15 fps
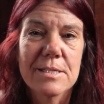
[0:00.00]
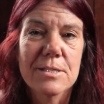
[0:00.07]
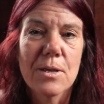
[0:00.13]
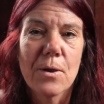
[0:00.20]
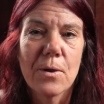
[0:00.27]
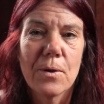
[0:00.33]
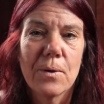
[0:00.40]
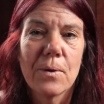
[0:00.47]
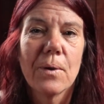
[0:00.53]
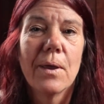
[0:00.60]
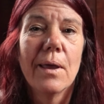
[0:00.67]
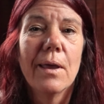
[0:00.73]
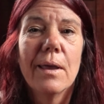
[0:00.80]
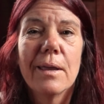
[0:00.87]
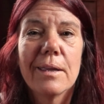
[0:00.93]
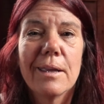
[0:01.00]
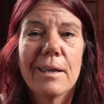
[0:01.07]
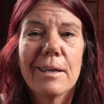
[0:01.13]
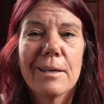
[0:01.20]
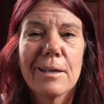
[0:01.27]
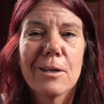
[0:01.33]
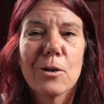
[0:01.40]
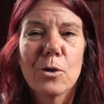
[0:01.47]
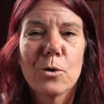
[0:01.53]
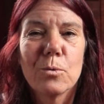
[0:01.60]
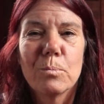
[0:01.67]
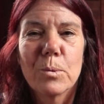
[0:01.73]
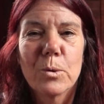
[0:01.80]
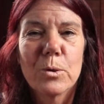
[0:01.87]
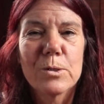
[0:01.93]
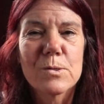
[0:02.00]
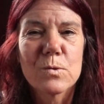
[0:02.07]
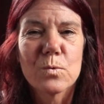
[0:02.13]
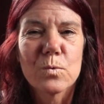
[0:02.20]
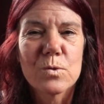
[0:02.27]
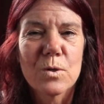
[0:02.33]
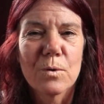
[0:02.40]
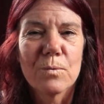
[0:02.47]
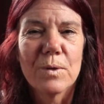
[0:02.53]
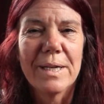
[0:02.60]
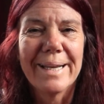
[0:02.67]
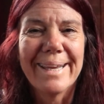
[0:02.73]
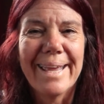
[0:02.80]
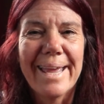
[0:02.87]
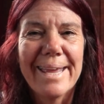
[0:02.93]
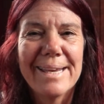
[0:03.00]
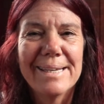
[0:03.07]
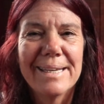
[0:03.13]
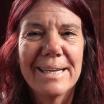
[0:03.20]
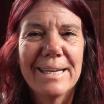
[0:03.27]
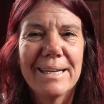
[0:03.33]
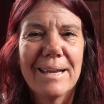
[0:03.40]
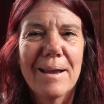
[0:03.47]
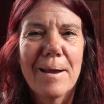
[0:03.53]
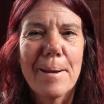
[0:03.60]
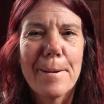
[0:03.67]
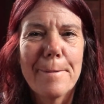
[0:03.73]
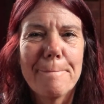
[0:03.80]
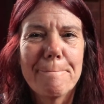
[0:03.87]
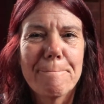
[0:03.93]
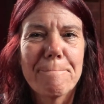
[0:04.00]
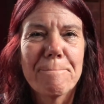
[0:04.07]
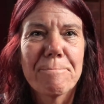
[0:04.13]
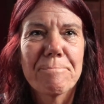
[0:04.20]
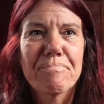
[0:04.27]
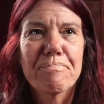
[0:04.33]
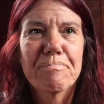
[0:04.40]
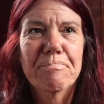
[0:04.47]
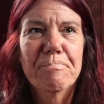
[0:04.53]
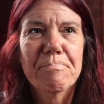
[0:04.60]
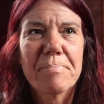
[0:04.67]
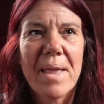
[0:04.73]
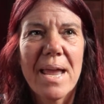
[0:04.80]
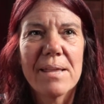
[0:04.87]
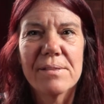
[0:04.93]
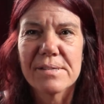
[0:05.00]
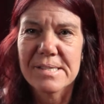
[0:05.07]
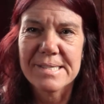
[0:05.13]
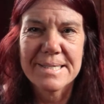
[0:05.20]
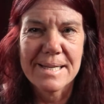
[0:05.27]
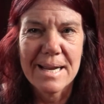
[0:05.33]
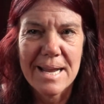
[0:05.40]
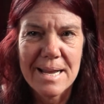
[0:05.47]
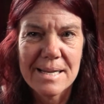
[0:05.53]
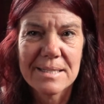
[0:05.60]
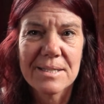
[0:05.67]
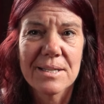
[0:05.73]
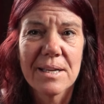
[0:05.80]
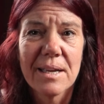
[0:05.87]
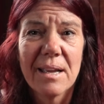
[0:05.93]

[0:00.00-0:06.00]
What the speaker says: So yeah, getting a good book is also really handy at the start.